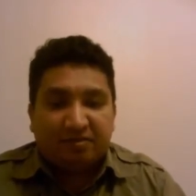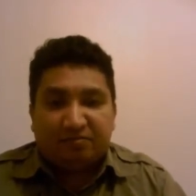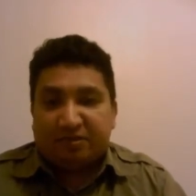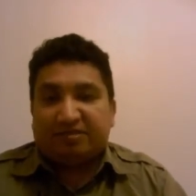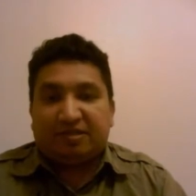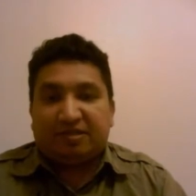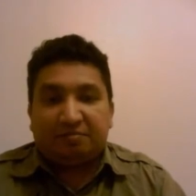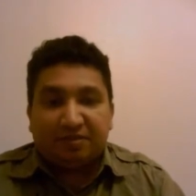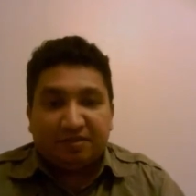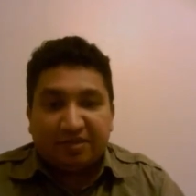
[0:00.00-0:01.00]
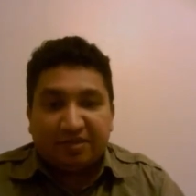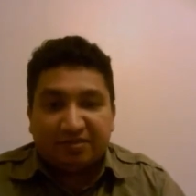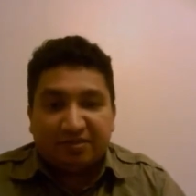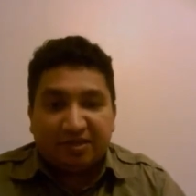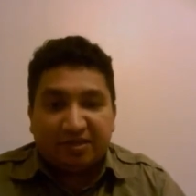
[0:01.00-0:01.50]
For example,
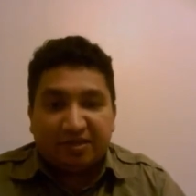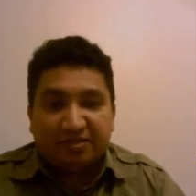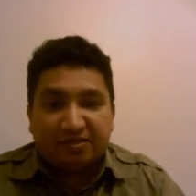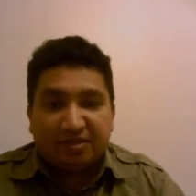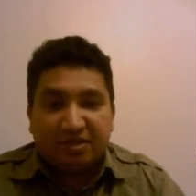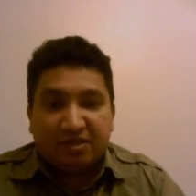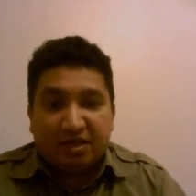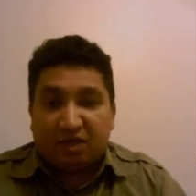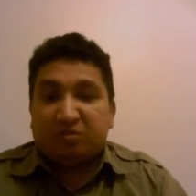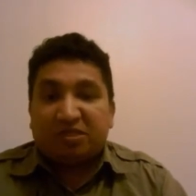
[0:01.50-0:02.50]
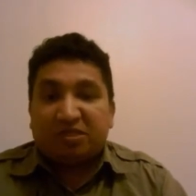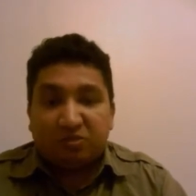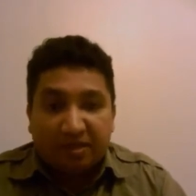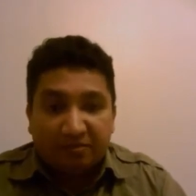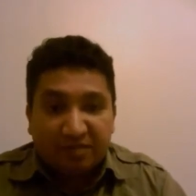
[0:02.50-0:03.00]
things such as how best
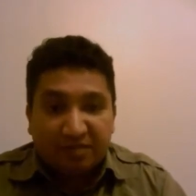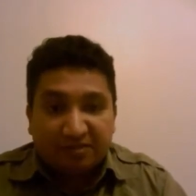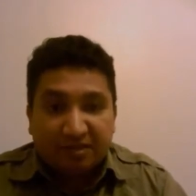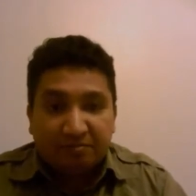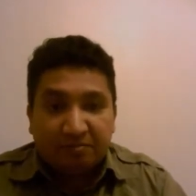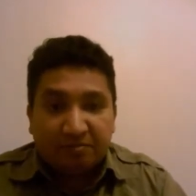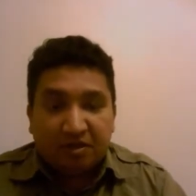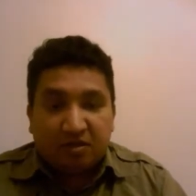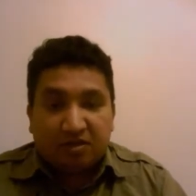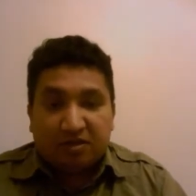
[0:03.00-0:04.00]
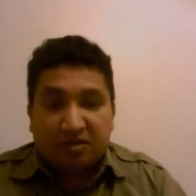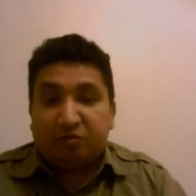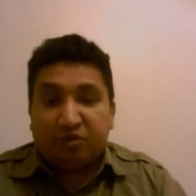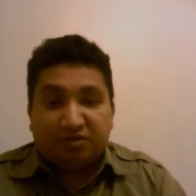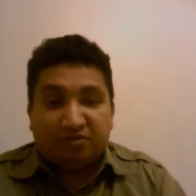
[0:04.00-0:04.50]
to time the exam, the
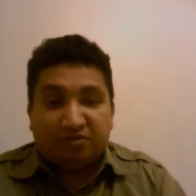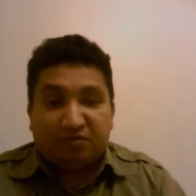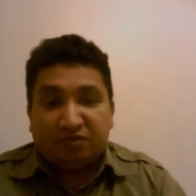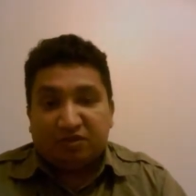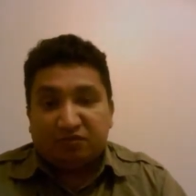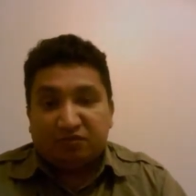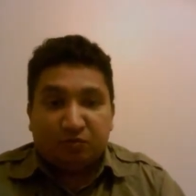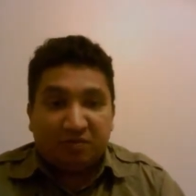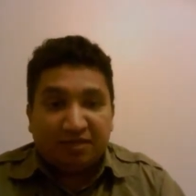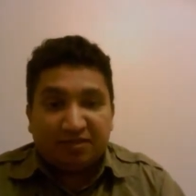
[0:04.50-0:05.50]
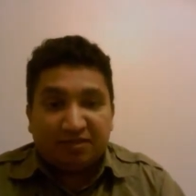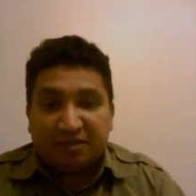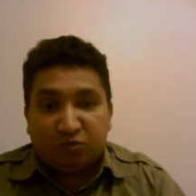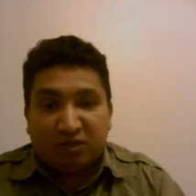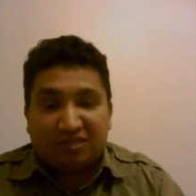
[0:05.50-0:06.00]
importance of the first few minutes
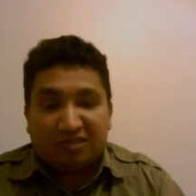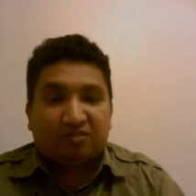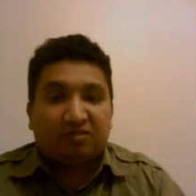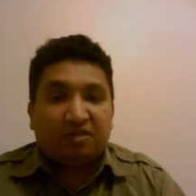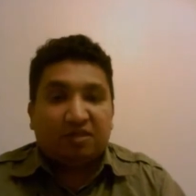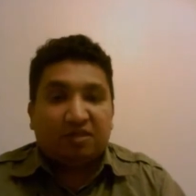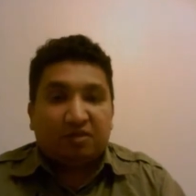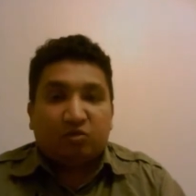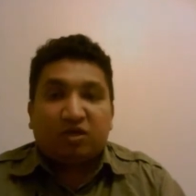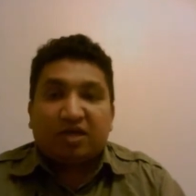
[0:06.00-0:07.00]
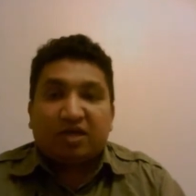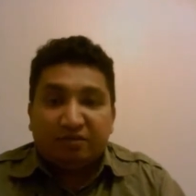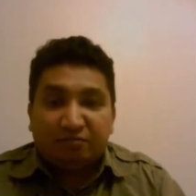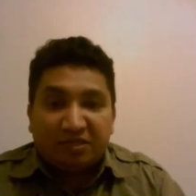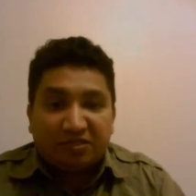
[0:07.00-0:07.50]
and questions, what
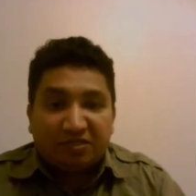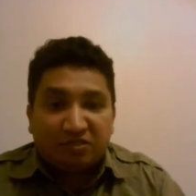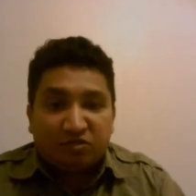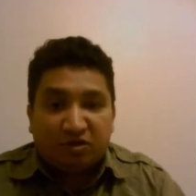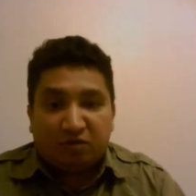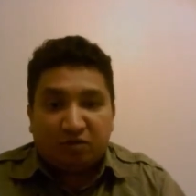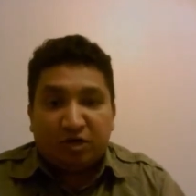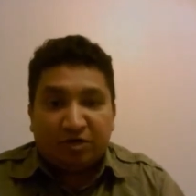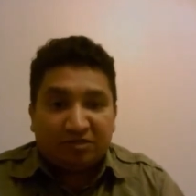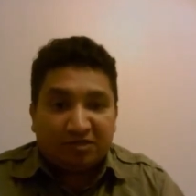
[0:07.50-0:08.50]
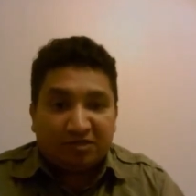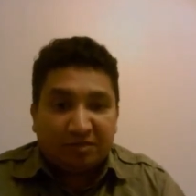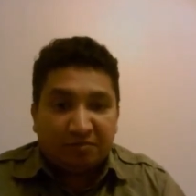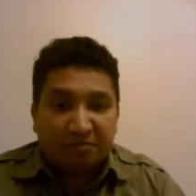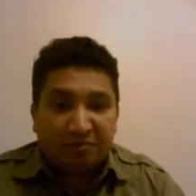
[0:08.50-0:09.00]
kind of questions to avoid or
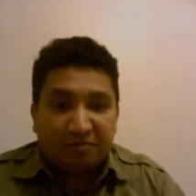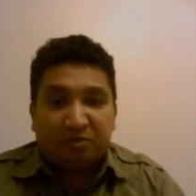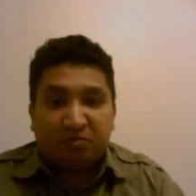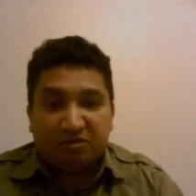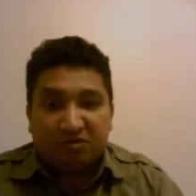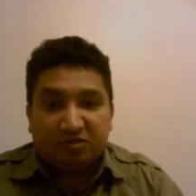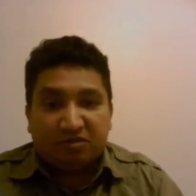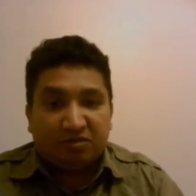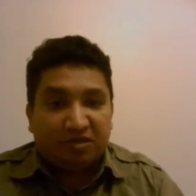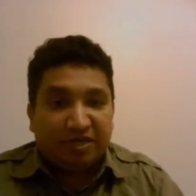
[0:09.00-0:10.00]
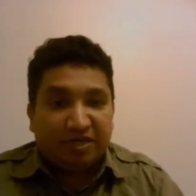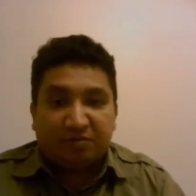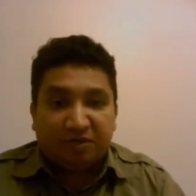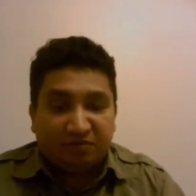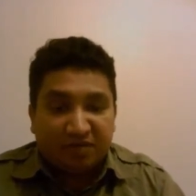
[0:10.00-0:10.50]
skip, maybe towards the later
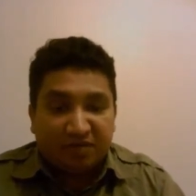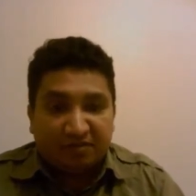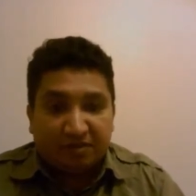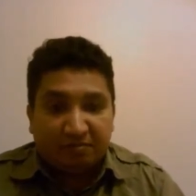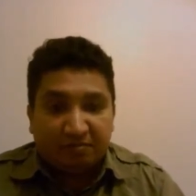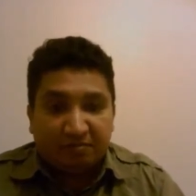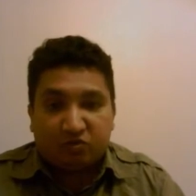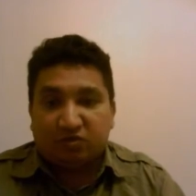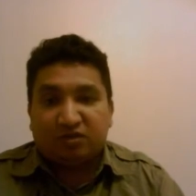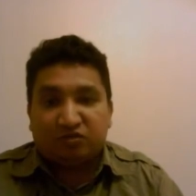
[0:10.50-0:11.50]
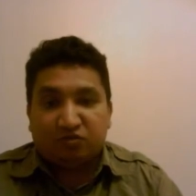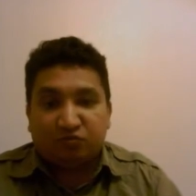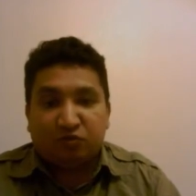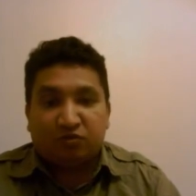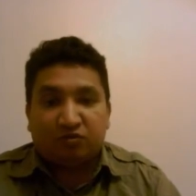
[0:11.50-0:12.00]
part of the exam, so on and
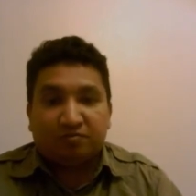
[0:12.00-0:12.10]
so forth.